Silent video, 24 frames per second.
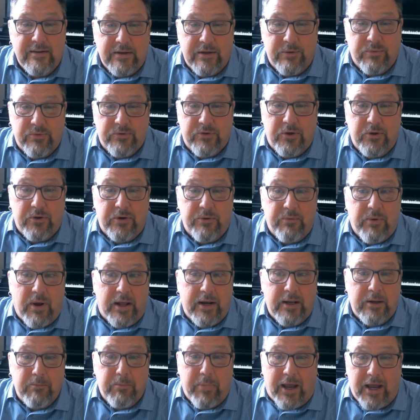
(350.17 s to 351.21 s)
It was good at
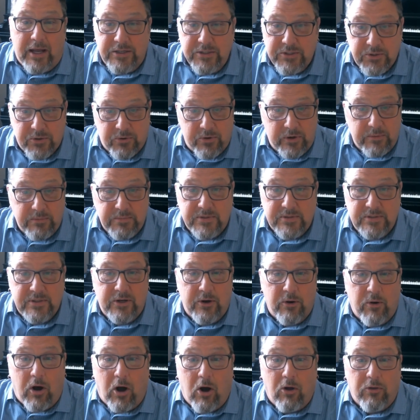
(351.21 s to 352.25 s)
writing bash scripts,
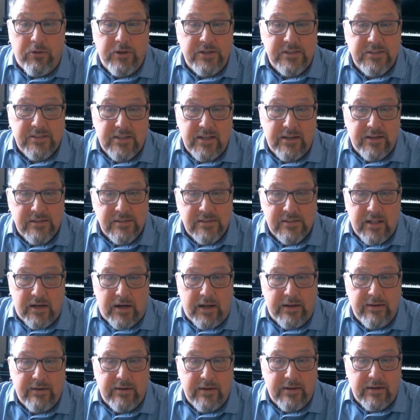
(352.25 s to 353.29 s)
all these things that
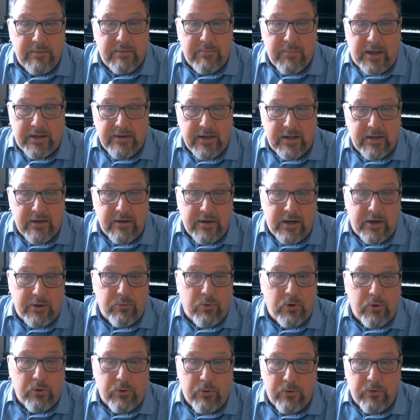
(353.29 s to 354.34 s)
I did in my day-to-day
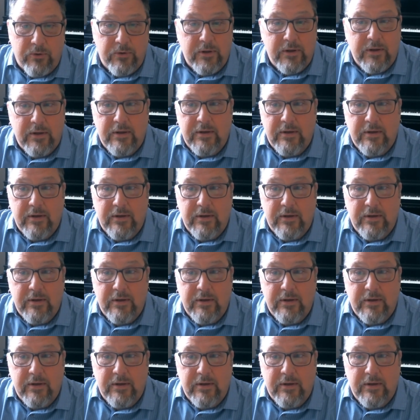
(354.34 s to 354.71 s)
role.